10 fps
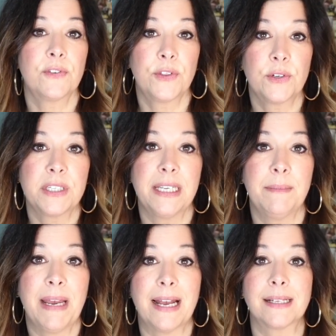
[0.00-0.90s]
for 13
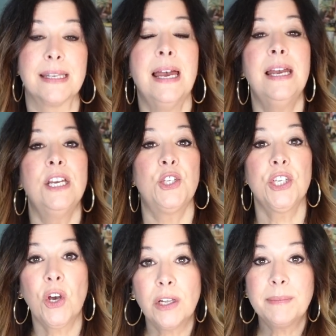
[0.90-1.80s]
bags. She
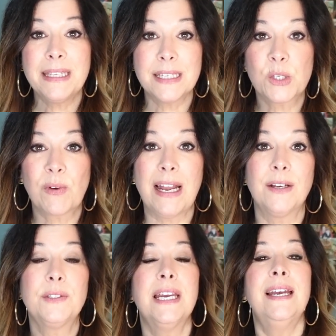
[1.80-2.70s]
called me this
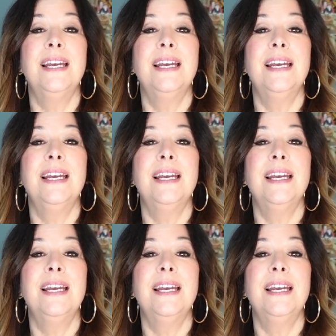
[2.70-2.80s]
round.